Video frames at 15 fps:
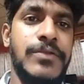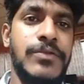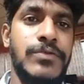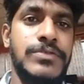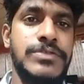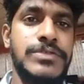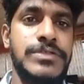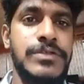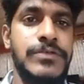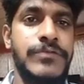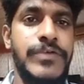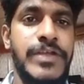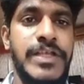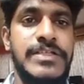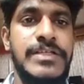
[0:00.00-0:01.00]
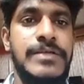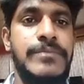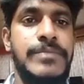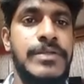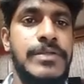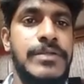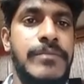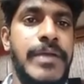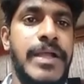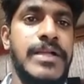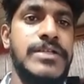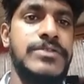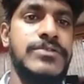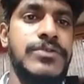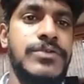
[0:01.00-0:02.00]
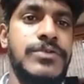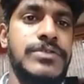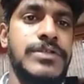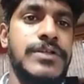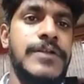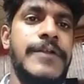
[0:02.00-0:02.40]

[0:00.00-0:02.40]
loans. For example, the bankers knows